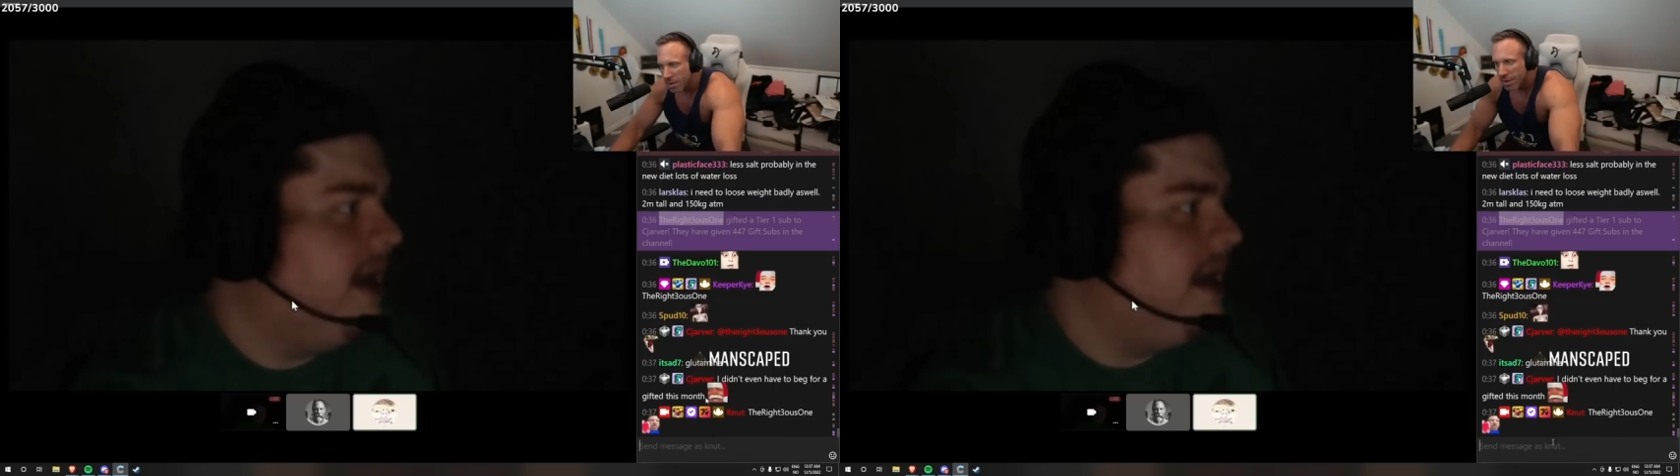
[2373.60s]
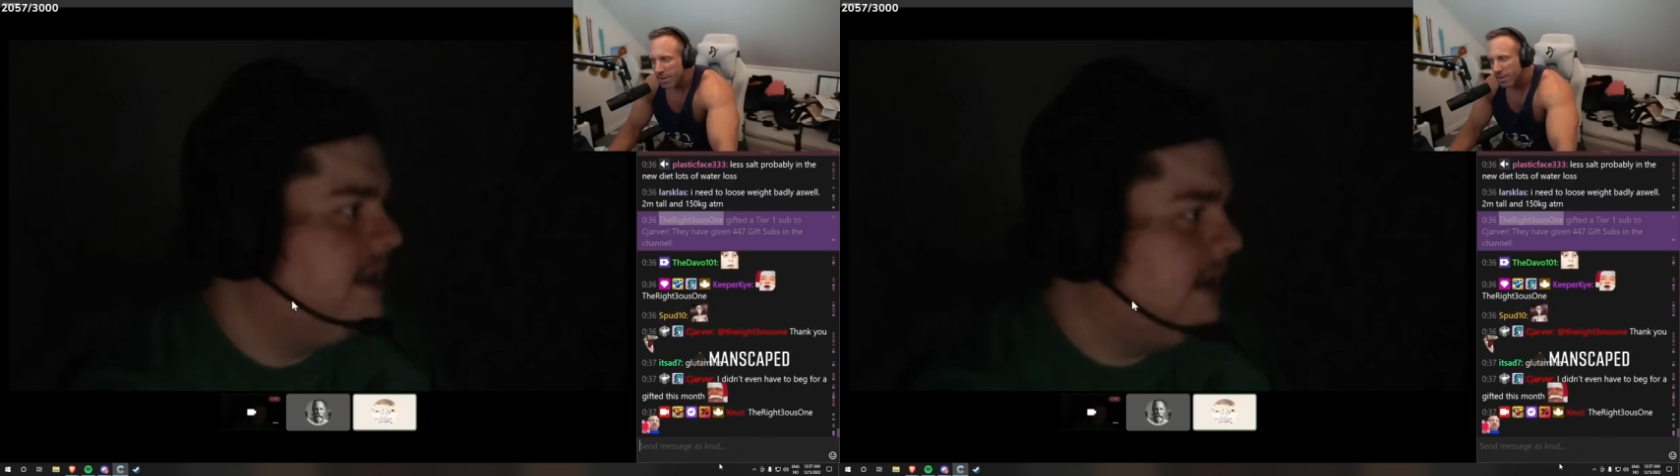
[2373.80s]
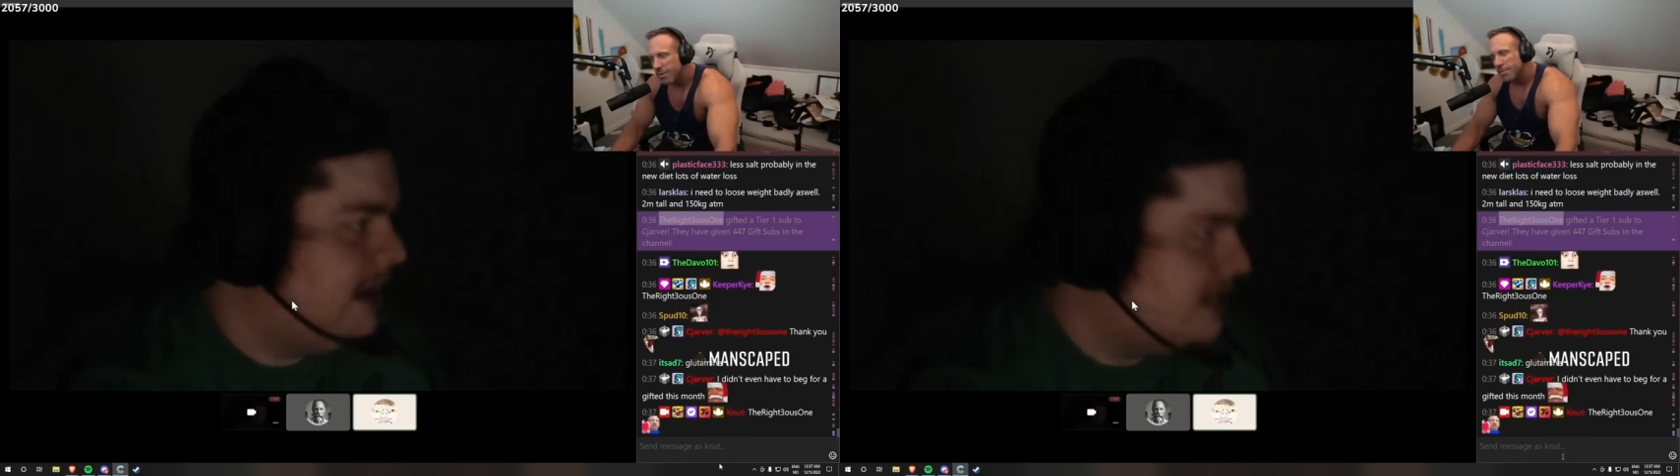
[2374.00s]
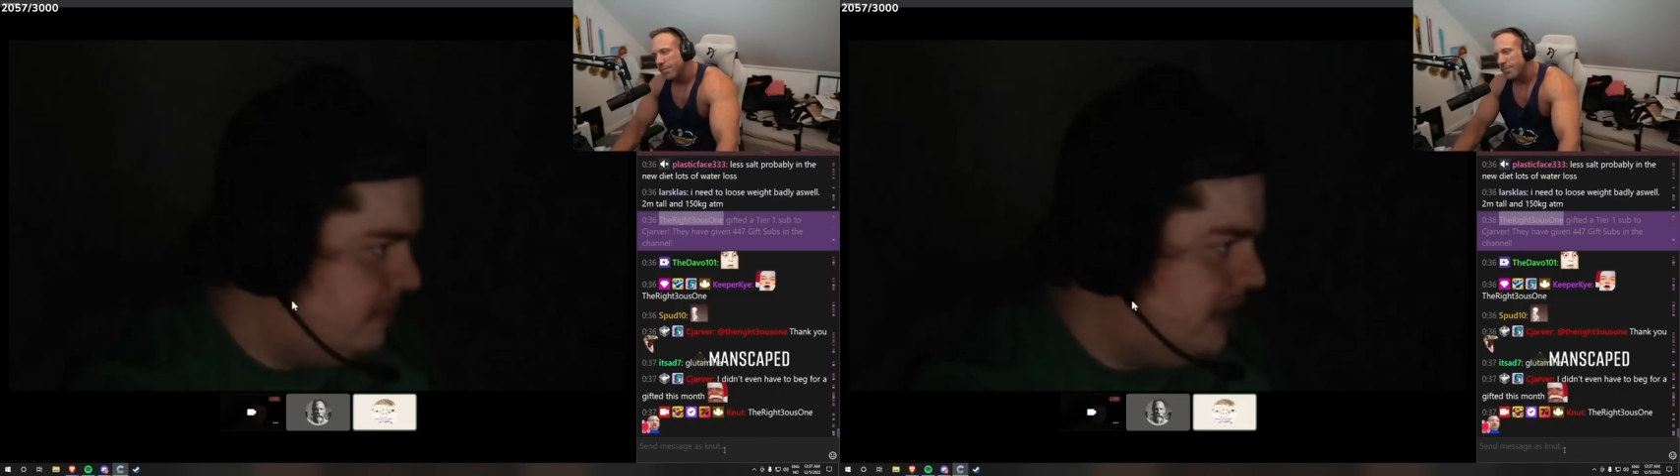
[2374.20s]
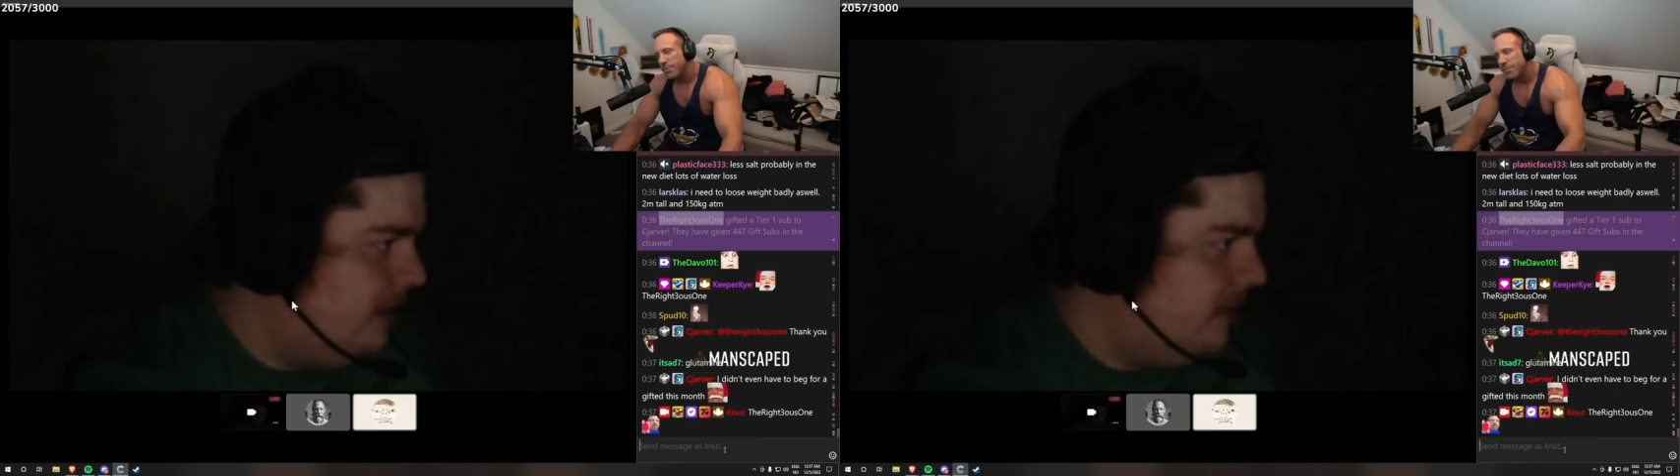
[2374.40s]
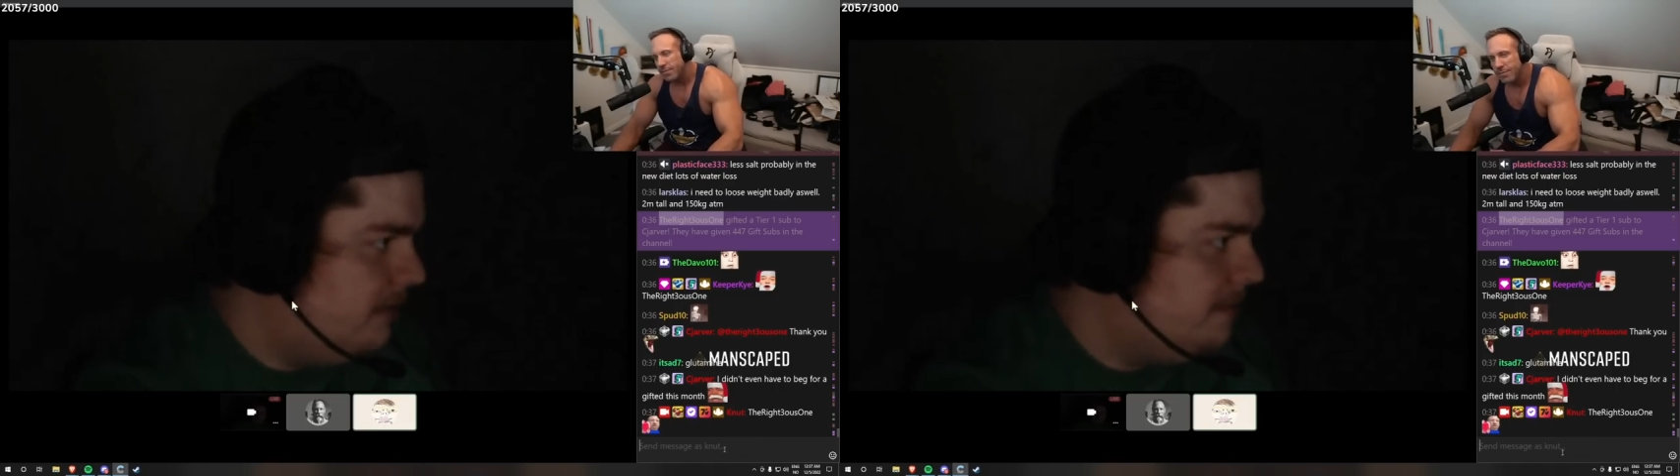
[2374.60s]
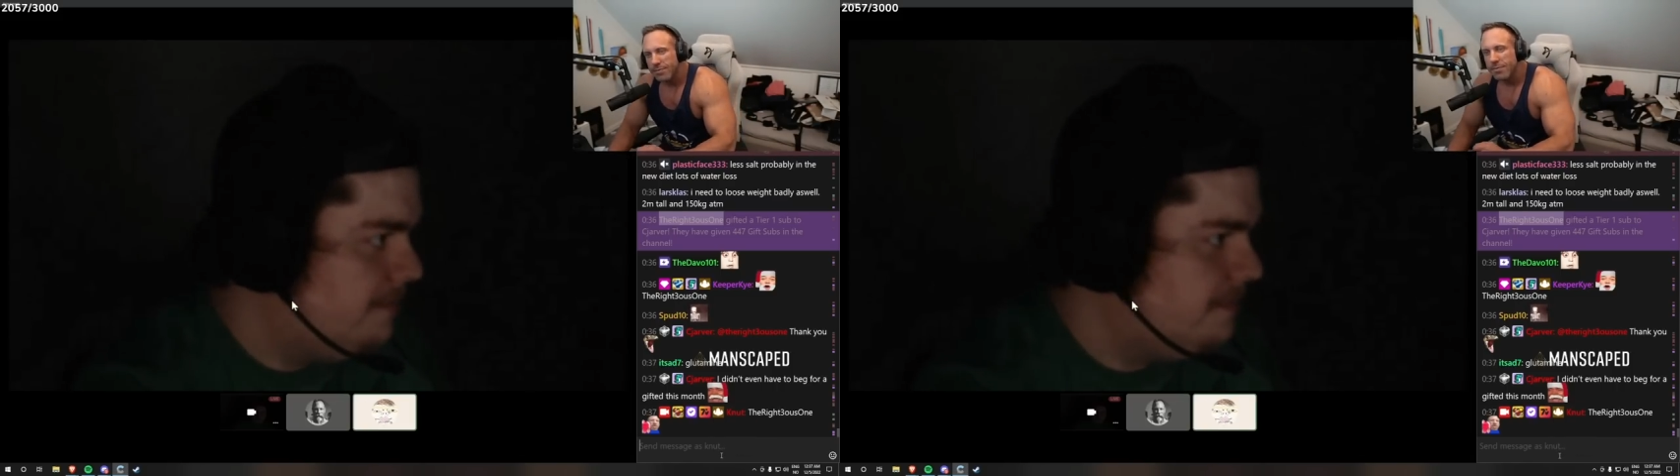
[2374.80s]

and then I eat the next meal,